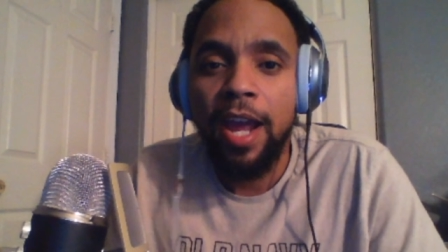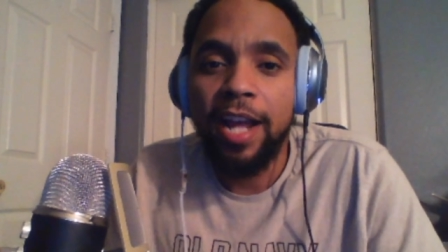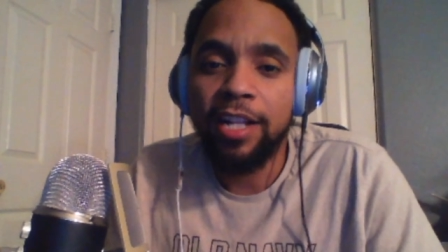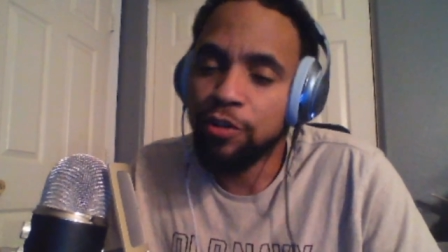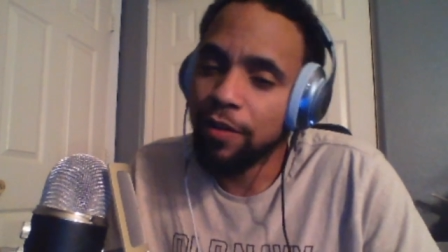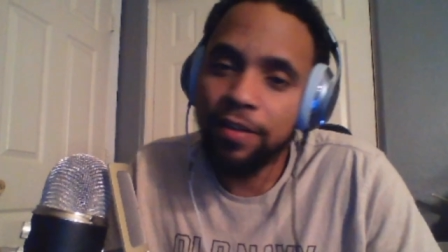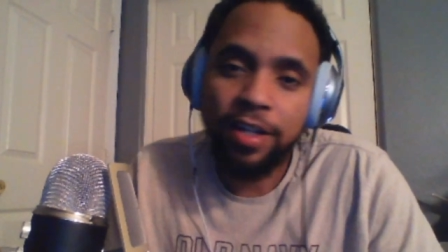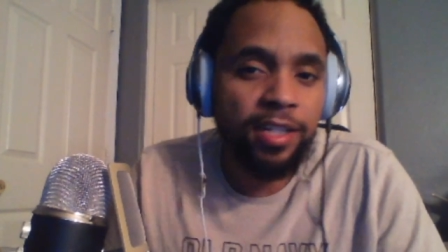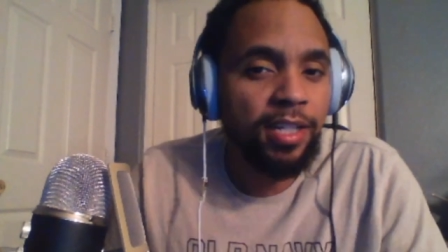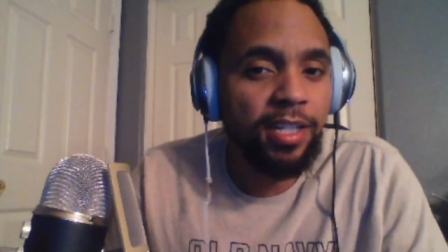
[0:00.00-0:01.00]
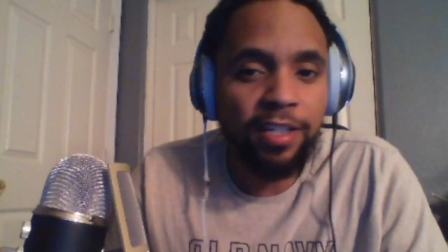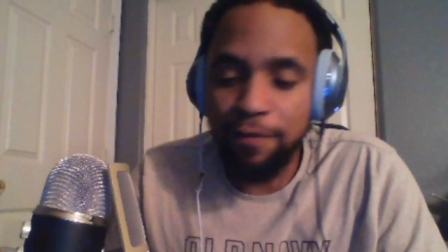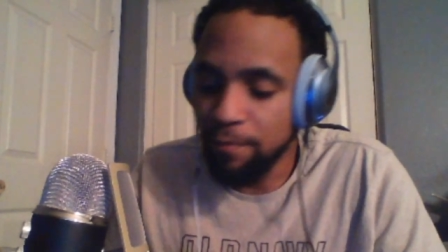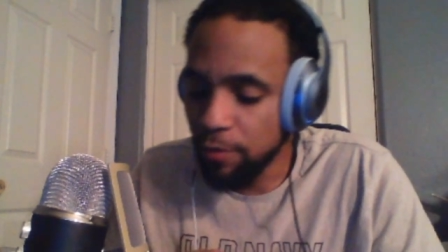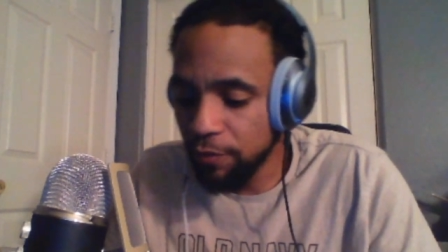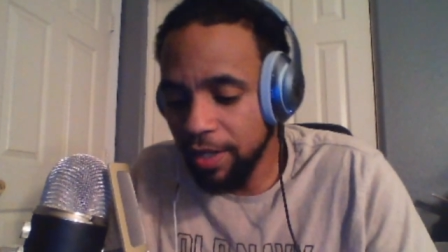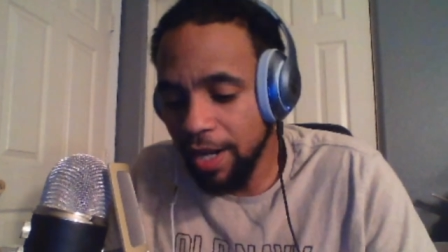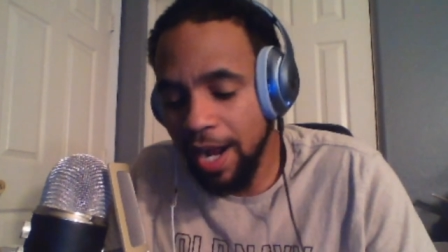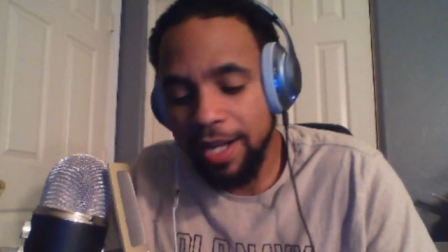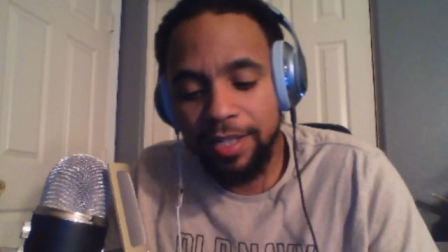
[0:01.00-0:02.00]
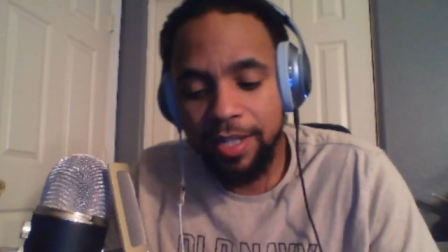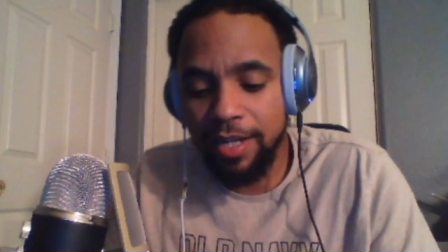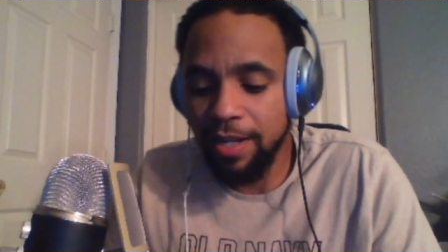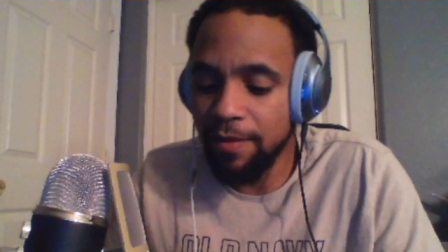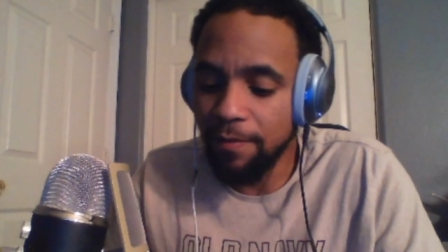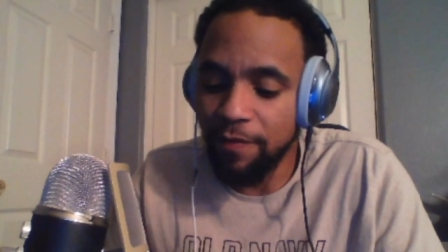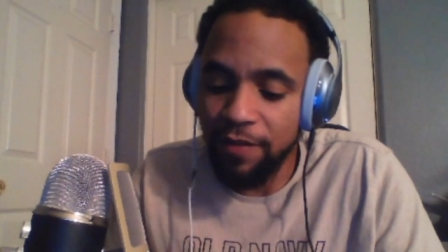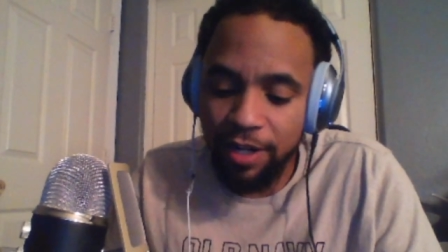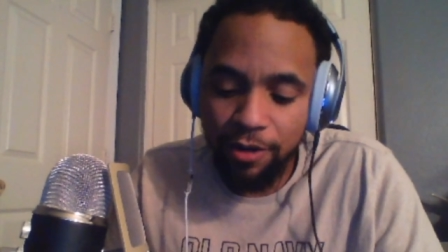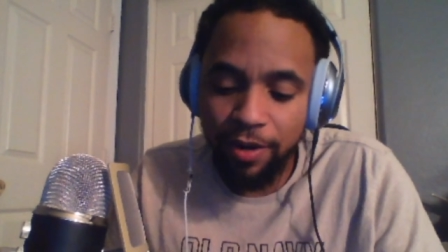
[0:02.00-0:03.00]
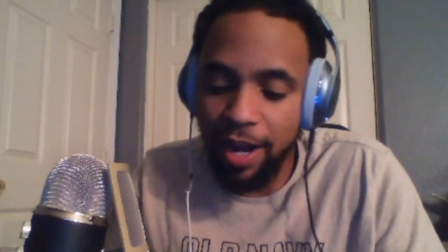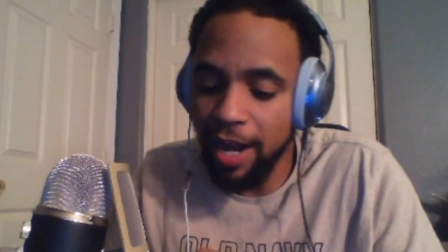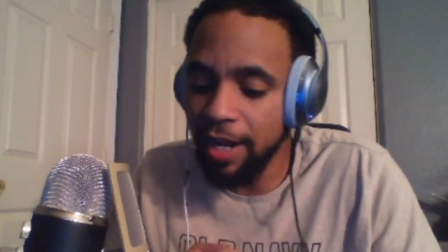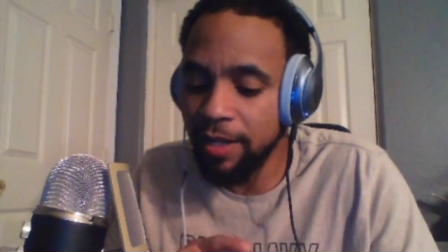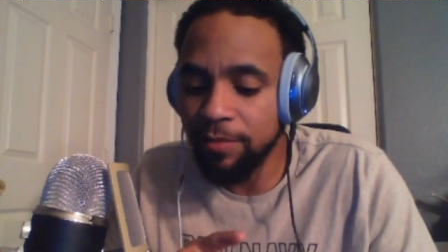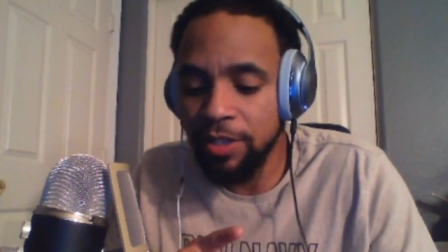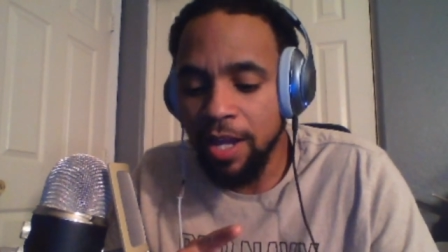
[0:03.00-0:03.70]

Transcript: And the trivia consists of movie content, video games,